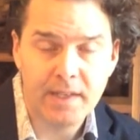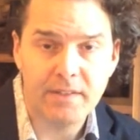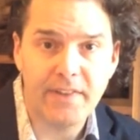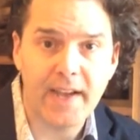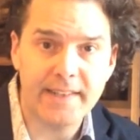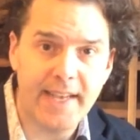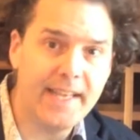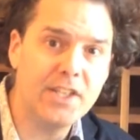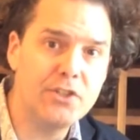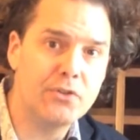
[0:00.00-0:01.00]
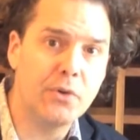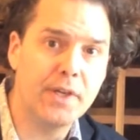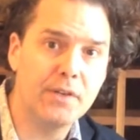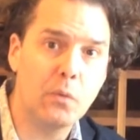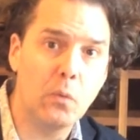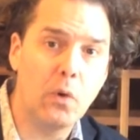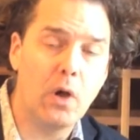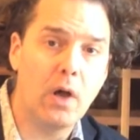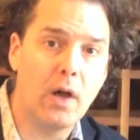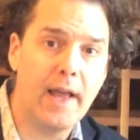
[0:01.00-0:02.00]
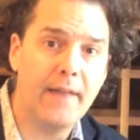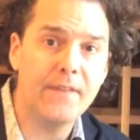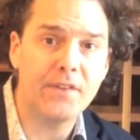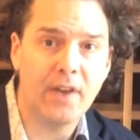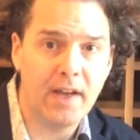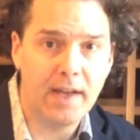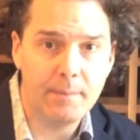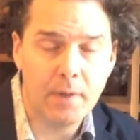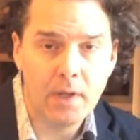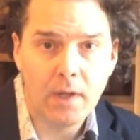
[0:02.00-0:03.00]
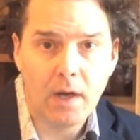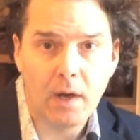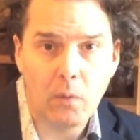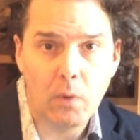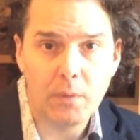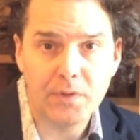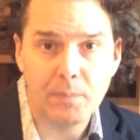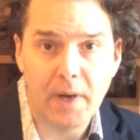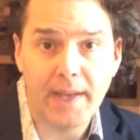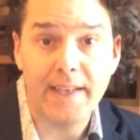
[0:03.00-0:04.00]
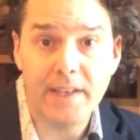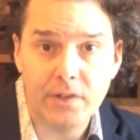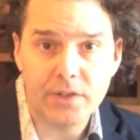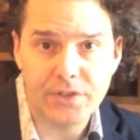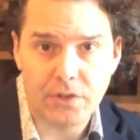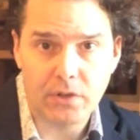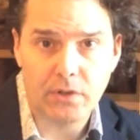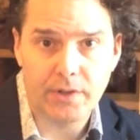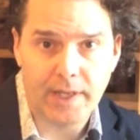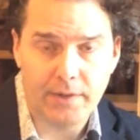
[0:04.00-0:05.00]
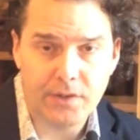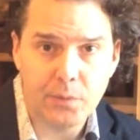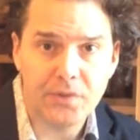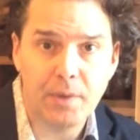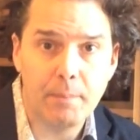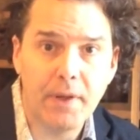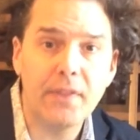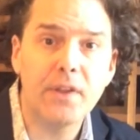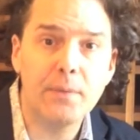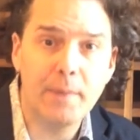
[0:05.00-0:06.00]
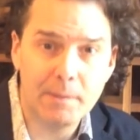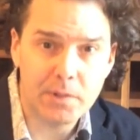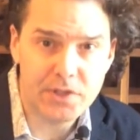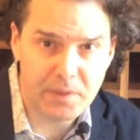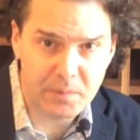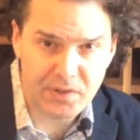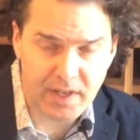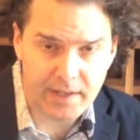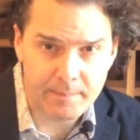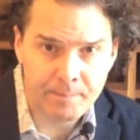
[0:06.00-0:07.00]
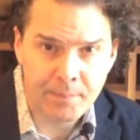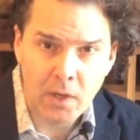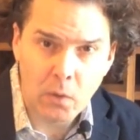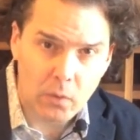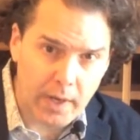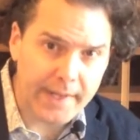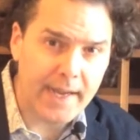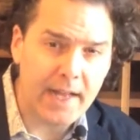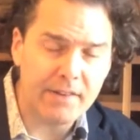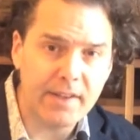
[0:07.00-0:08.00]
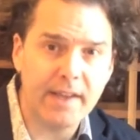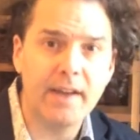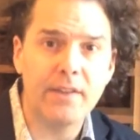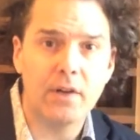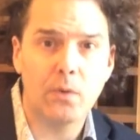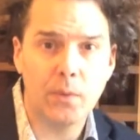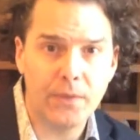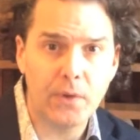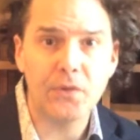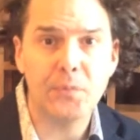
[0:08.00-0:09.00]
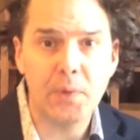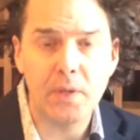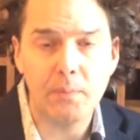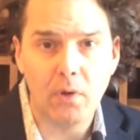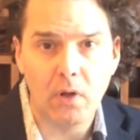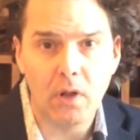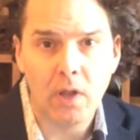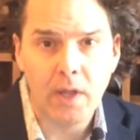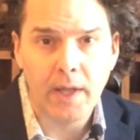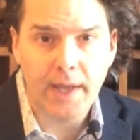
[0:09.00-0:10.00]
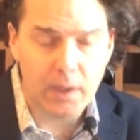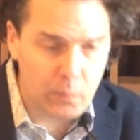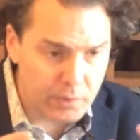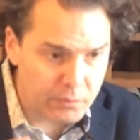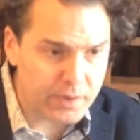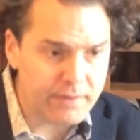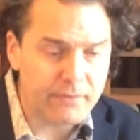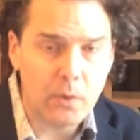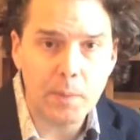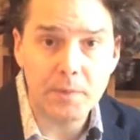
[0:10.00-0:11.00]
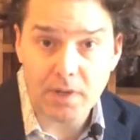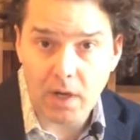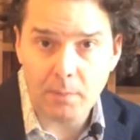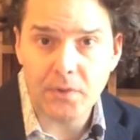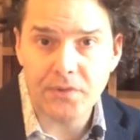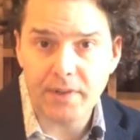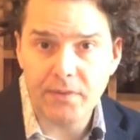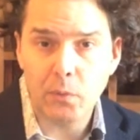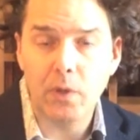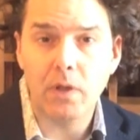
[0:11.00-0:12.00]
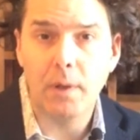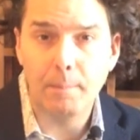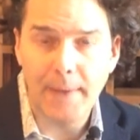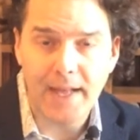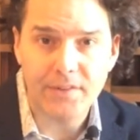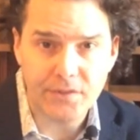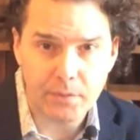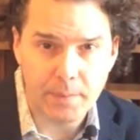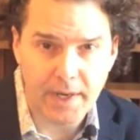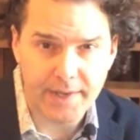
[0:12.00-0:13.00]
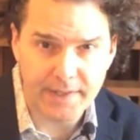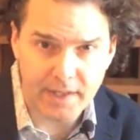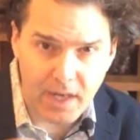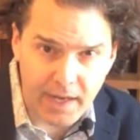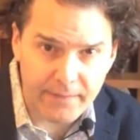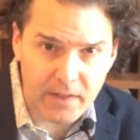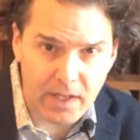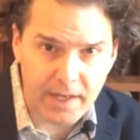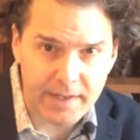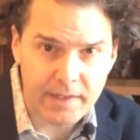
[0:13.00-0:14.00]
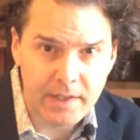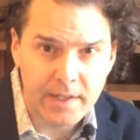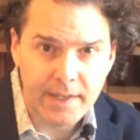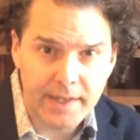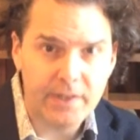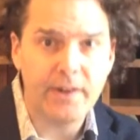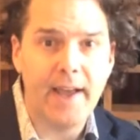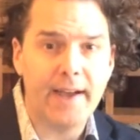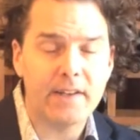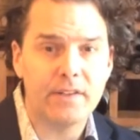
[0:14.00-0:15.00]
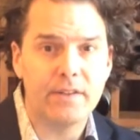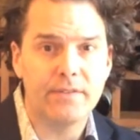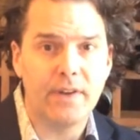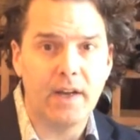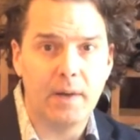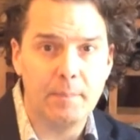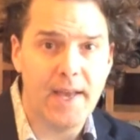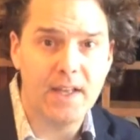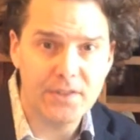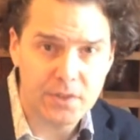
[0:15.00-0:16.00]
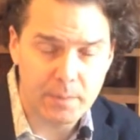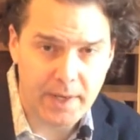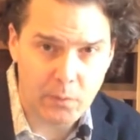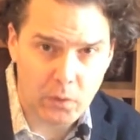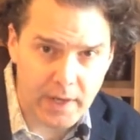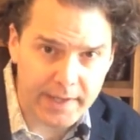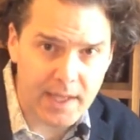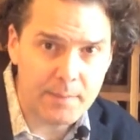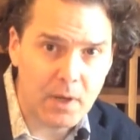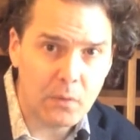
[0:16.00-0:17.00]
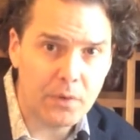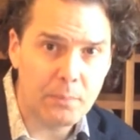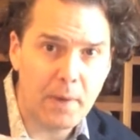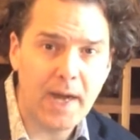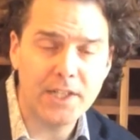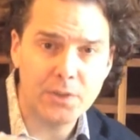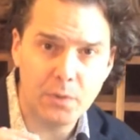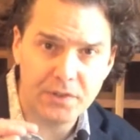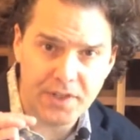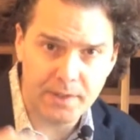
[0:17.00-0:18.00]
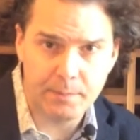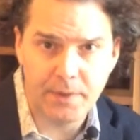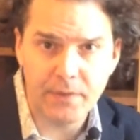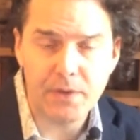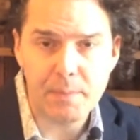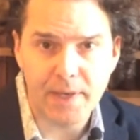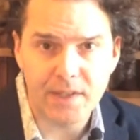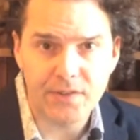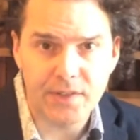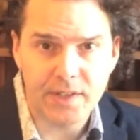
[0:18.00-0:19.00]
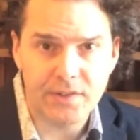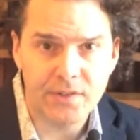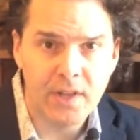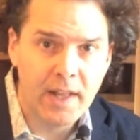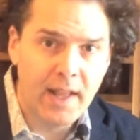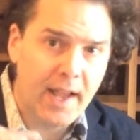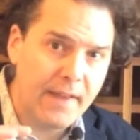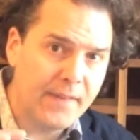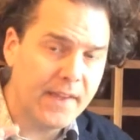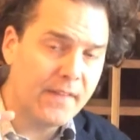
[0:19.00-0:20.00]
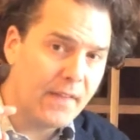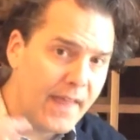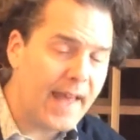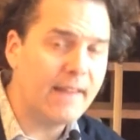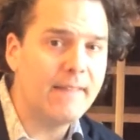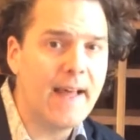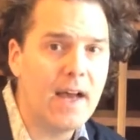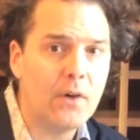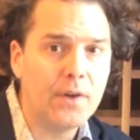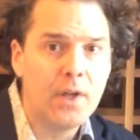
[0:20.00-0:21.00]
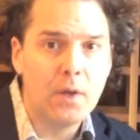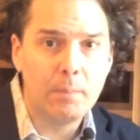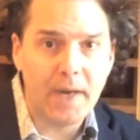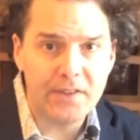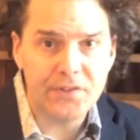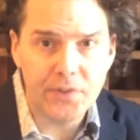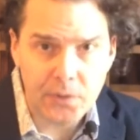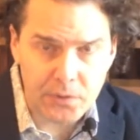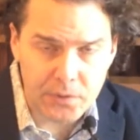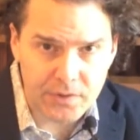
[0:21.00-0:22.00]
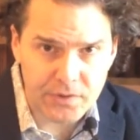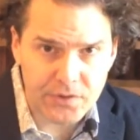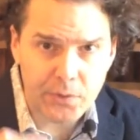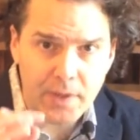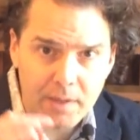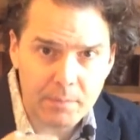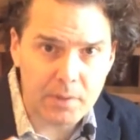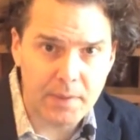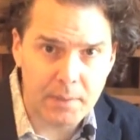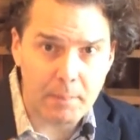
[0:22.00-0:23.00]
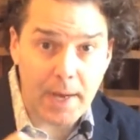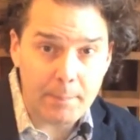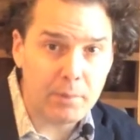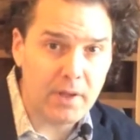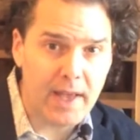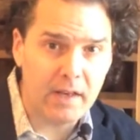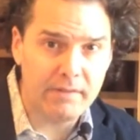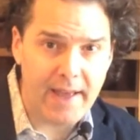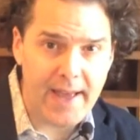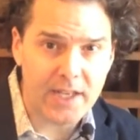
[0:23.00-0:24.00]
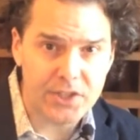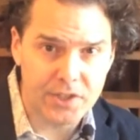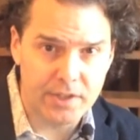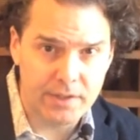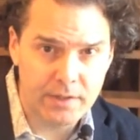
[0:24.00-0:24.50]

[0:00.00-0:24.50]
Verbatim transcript: In fact, Aidan joined uh, at the time uh, what was my Inner Circle. Now, this was a monthly membership site where I got together with those people and we really formed almost, if you will, a mastermind, an online interactive uh, mastermind where I came out with modules on a monthly basis and then that allowed my students to implement my plan of action.